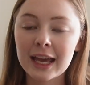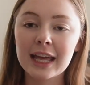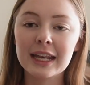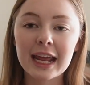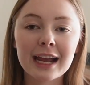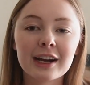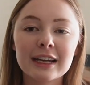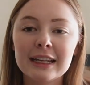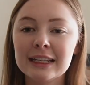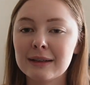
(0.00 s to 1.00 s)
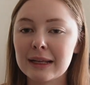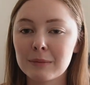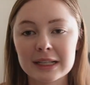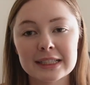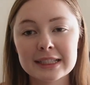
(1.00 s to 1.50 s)
and Aaron and, and
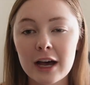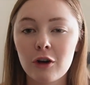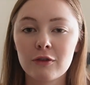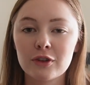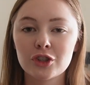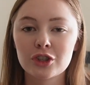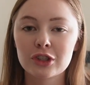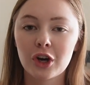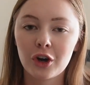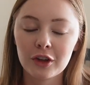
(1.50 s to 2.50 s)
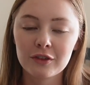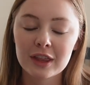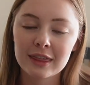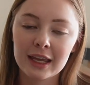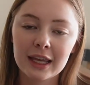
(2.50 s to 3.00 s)
myself, and just all of
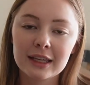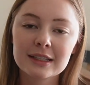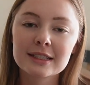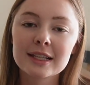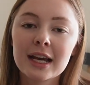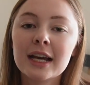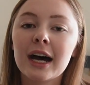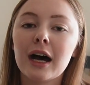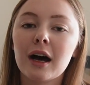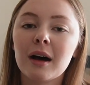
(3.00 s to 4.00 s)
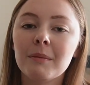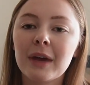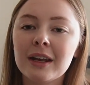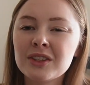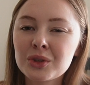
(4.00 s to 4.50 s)
the things um,
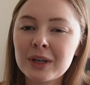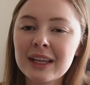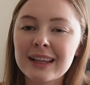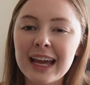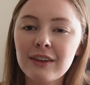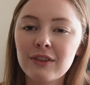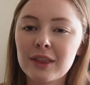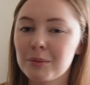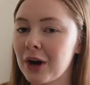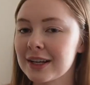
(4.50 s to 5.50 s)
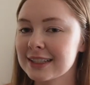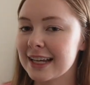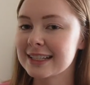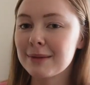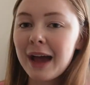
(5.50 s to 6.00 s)
and enjoying life in the
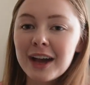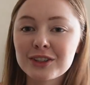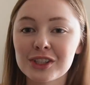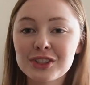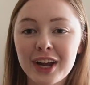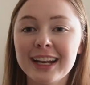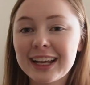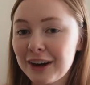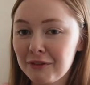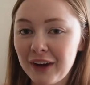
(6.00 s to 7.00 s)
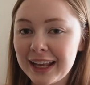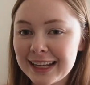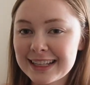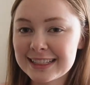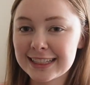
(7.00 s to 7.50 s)
process. I'm actually trying to get our
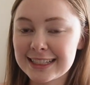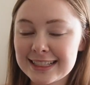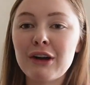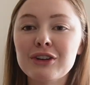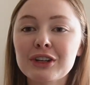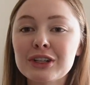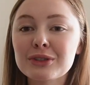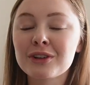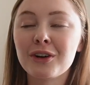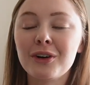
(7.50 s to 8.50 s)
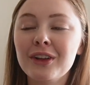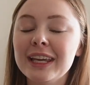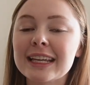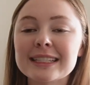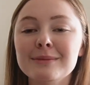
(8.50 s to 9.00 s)
finances under control
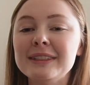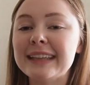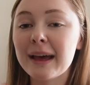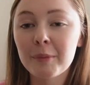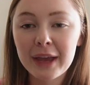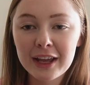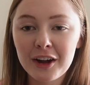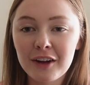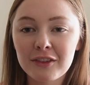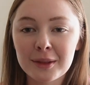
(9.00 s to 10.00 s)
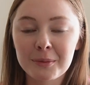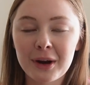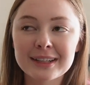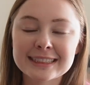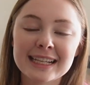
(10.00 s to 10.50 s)
and get some debt paid off in the
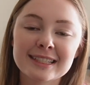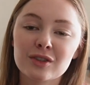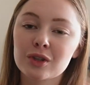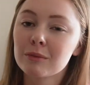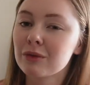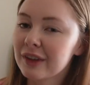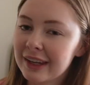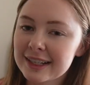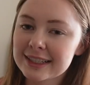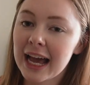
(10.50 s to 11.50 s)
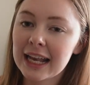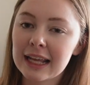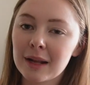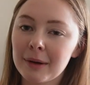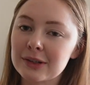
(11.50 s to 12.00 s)
process. And so I'm really
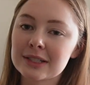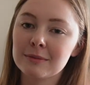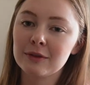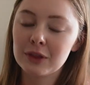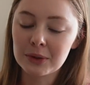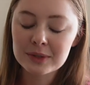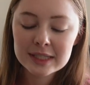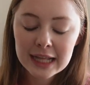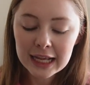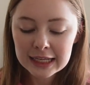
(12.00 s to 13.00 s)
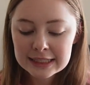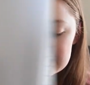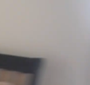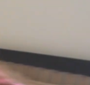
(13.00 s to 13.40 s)
excited about some of those things. That